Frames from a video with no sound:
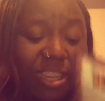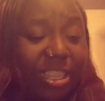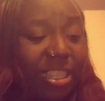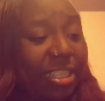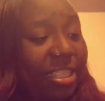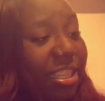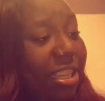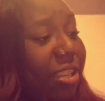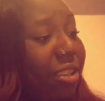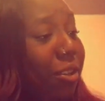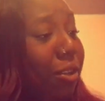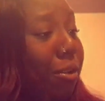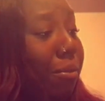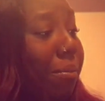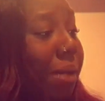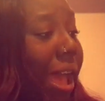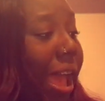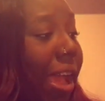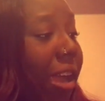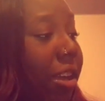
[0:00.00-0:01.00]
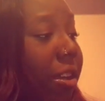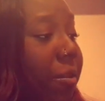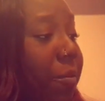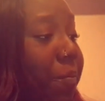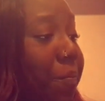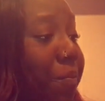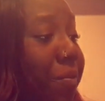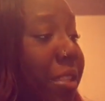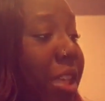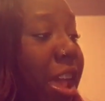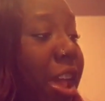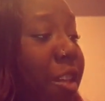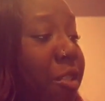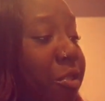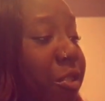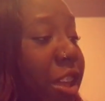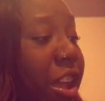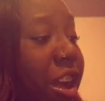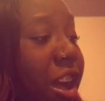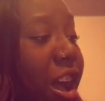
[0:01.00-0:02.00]
continued on back.
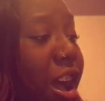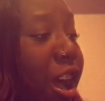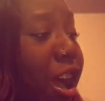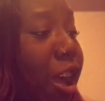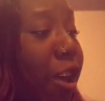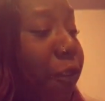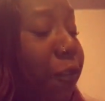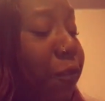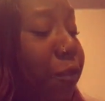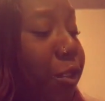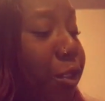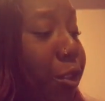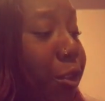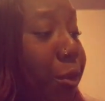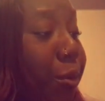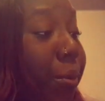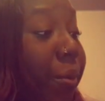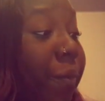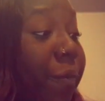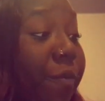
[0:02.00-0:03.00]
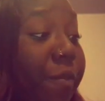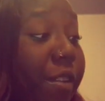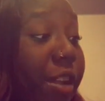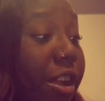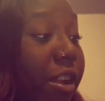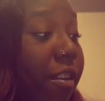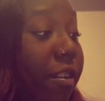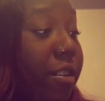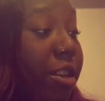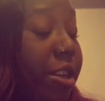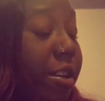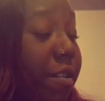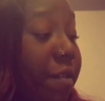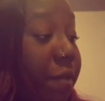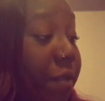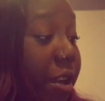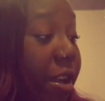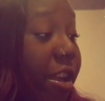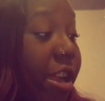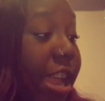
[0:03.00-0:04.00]
There are a few very
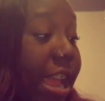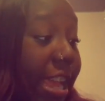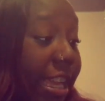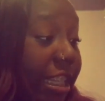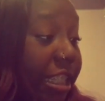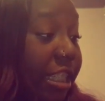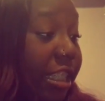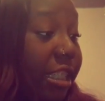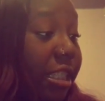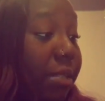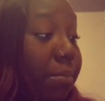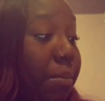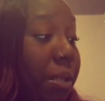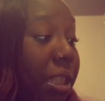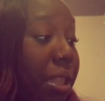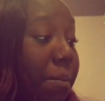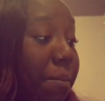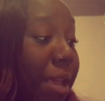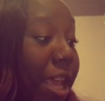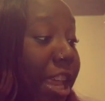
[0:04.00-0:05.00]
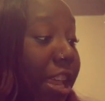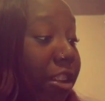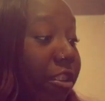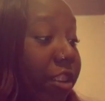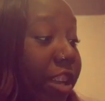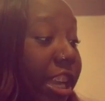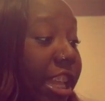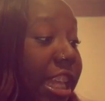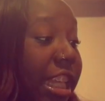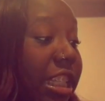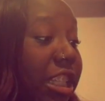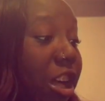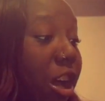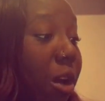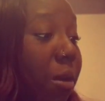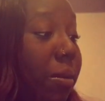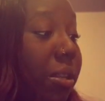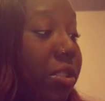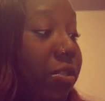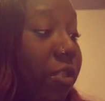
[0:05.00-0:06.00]
variations, but the main ingredient is
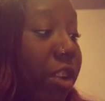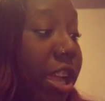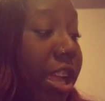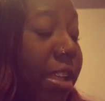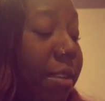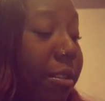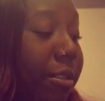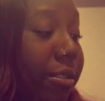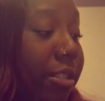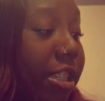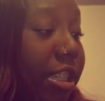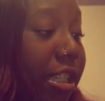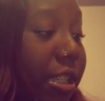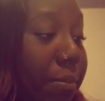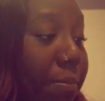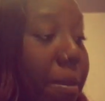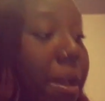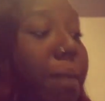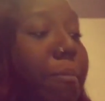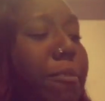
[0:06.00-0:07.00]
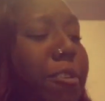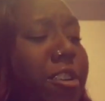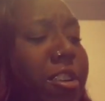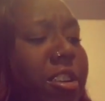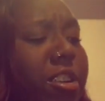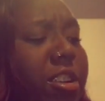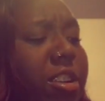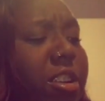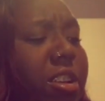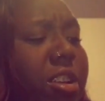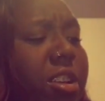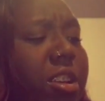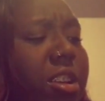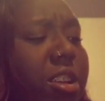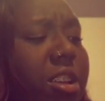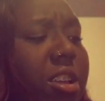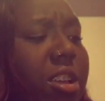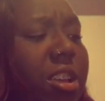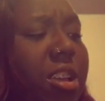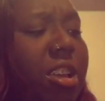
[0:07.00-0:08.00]
always red chili pepper.
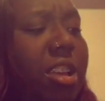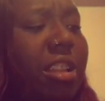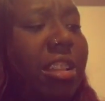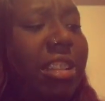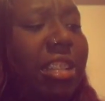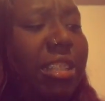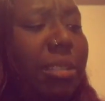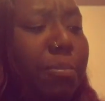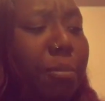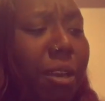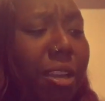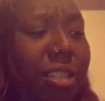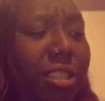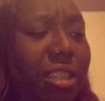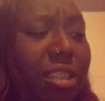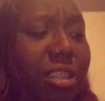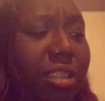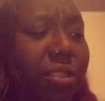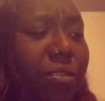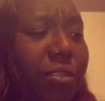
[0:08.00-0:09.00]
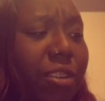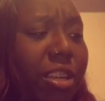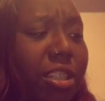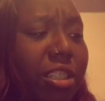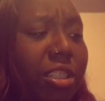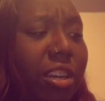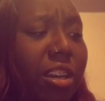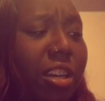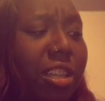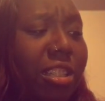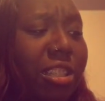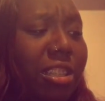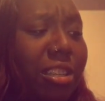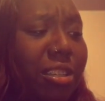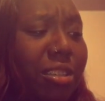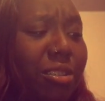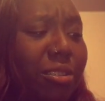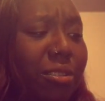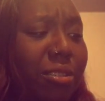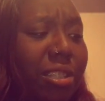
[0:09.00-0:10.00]
This particular version also
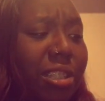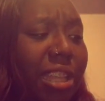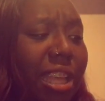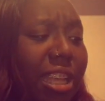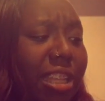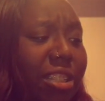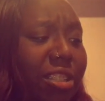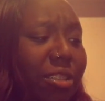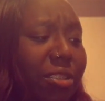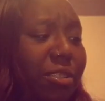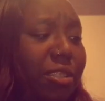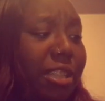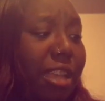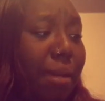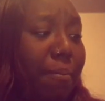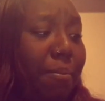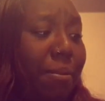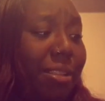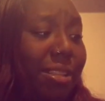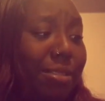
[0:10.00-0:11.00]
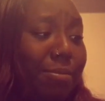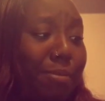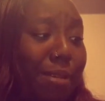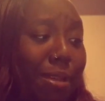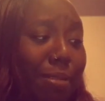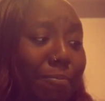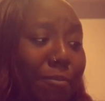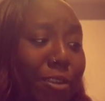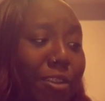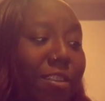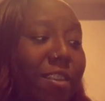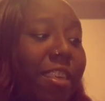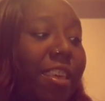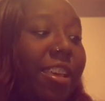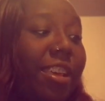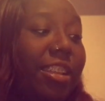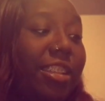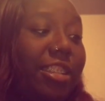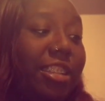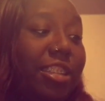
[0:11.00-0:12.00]
includes Sancho Japanese pepper,
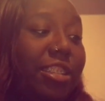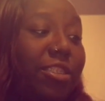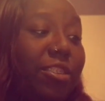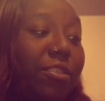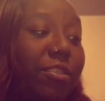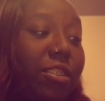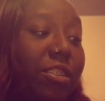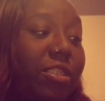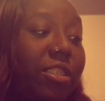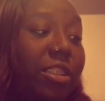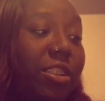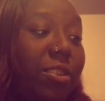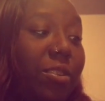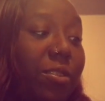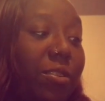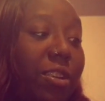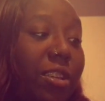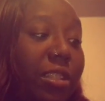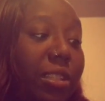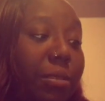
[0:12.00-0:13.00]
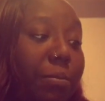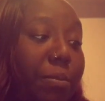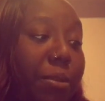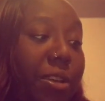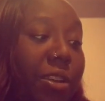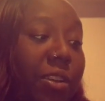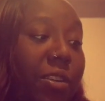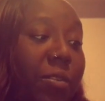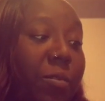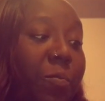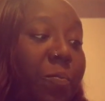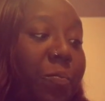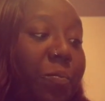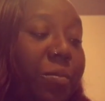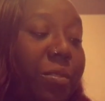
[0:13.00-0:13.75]
ginger roasted orange peel,